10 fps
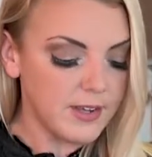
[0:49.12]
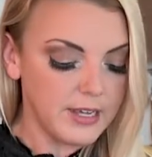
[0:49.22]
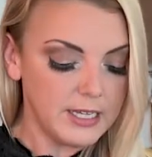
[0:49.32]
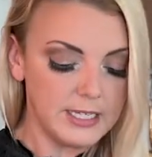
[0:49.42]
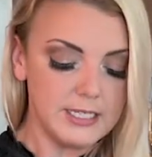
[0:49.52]

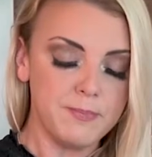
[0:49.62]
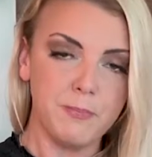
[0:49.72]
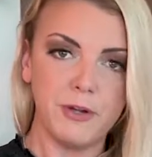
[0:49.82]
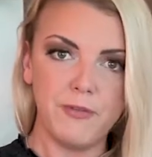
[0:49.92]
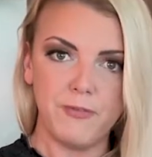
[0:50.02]
it is
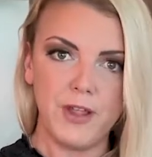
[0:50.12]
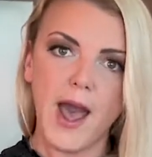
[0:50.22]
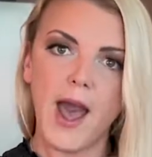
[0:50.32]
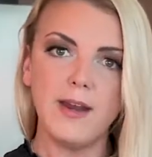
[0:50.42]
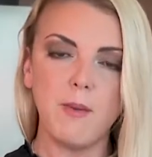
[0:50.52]
pretty
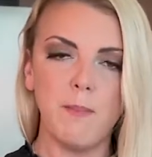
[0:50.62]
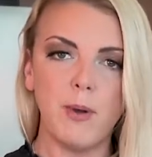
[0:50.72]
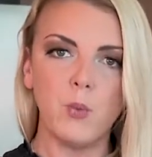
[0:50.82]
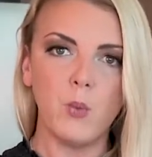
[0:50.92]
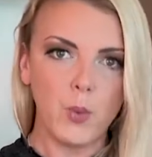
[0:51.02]
flat,
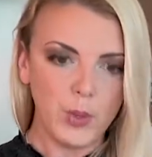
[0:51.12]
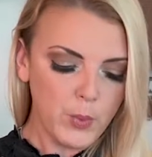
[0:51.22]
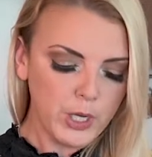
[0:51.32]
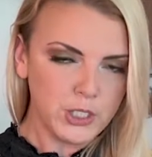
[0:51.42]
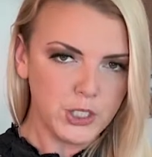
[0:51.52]
but what we
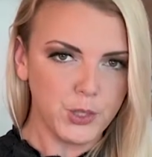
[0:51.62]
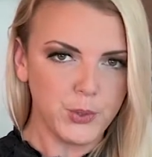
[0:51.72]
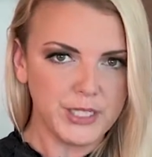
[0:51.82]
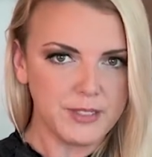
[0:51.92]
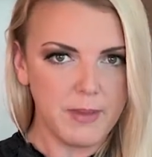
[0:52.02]
want to do
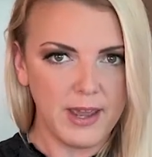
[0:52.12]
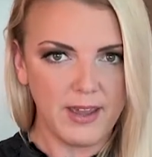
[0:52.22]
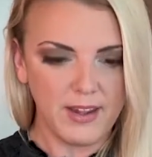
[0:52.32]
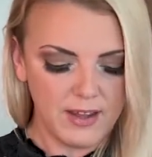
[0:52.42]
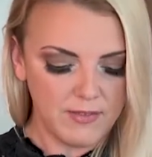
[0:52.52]
is make
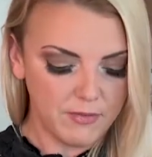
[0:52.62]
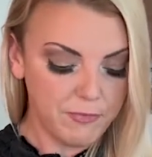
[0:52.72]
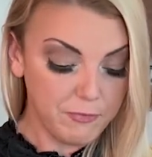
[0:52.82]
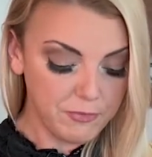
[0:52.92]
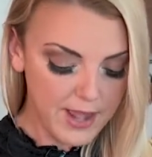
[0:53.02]
it even
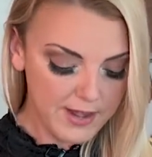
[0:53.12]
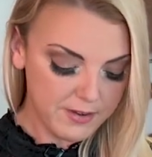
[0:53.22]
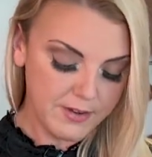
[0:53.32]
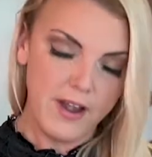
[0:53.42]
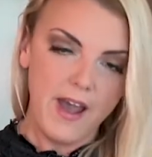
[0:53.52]

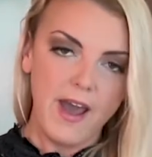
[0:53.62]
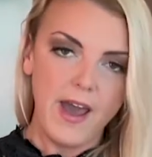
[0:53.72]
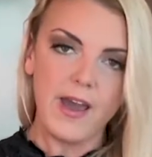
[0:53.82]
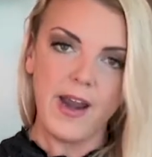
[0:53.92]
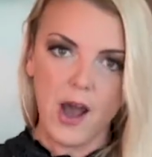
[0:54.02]
flatter.
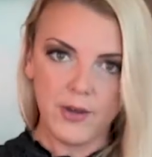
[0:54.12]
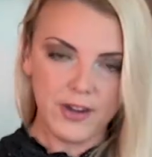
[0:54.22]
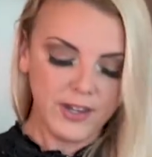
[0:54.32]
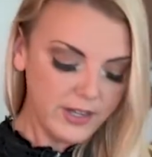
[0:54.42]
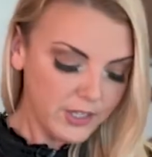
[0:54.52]
And how
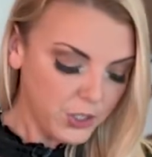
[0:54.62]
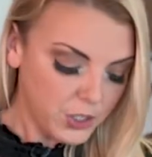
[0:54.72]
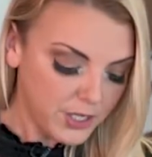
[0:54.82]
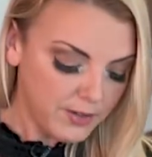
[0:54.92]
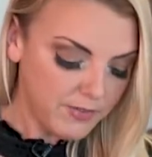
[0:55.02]
you're going to
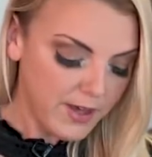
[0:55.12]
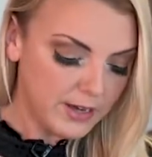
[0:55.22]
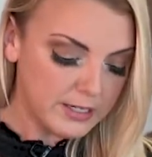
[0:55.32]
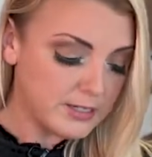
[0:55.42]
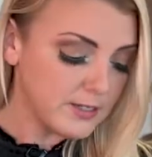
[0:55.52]
achieve
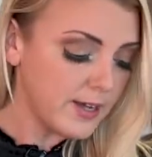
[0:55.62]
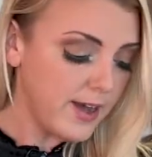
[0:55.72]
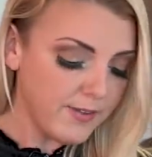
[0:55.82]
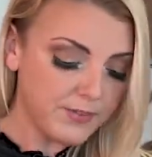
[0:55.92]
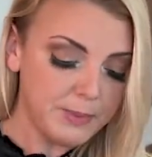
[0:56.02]
that is to
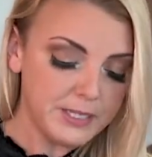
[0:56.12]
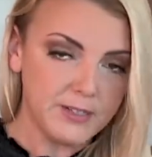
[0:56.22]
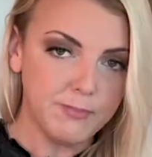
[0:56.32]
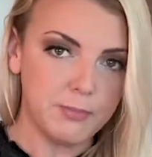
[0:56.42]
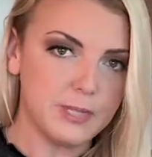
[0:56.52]
have a piece of